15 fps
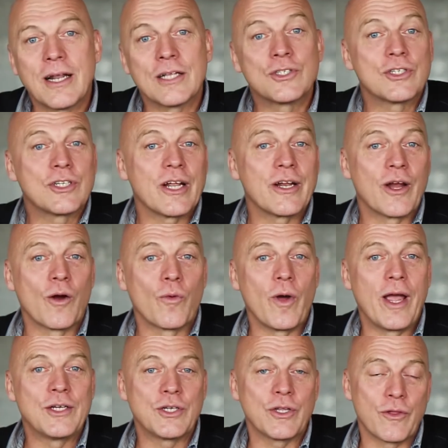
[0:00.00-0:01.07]
let's study our
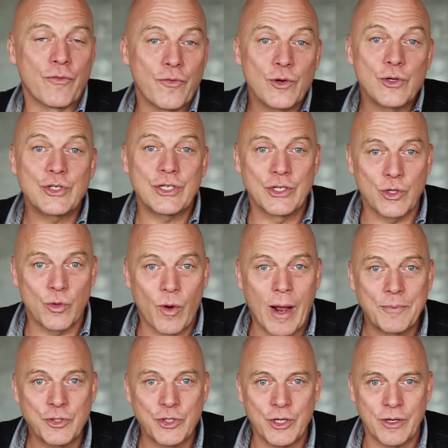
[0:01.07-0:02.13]
way to the first
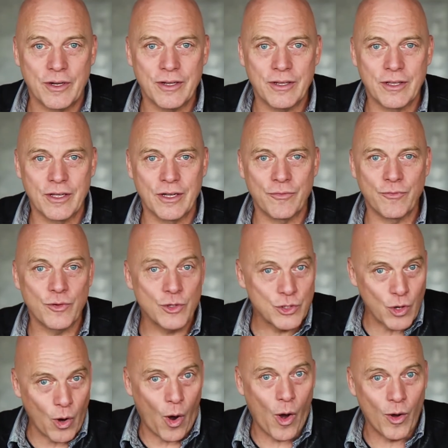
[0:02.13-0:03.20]
interruption, the
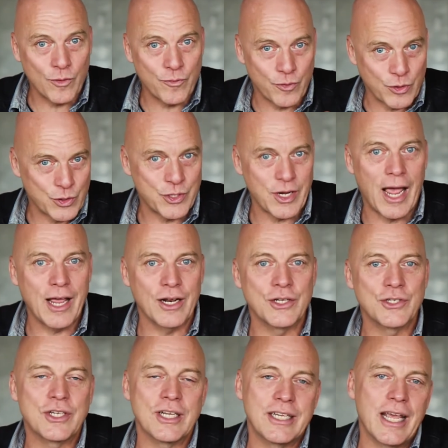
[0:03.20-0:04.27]
first call for
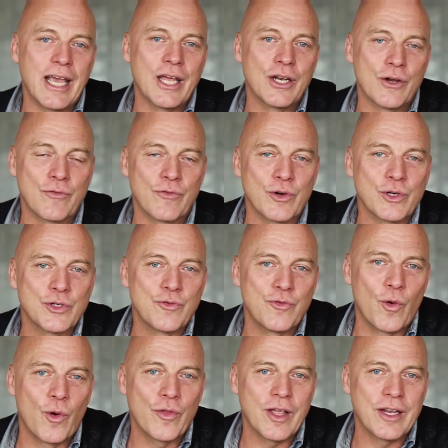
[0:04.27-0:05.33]
silence at the end of verse
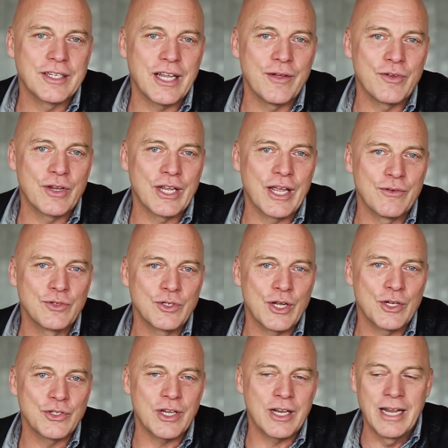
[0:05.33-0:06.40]
4 that David gives
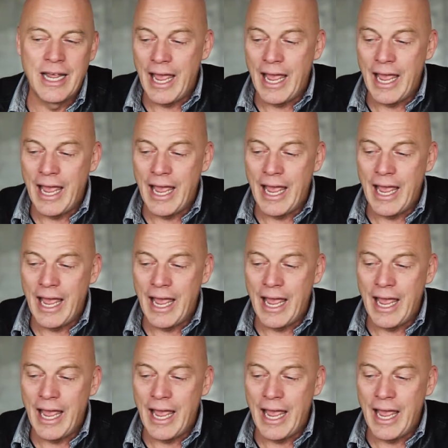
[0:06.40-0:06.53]
us. And